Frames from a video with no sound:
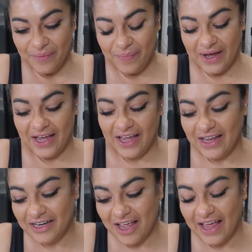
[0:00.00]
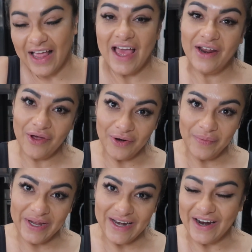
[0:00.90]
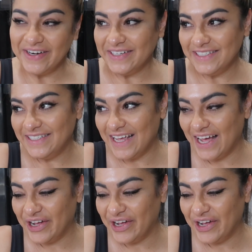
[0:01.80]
But I gotta go to my daughter's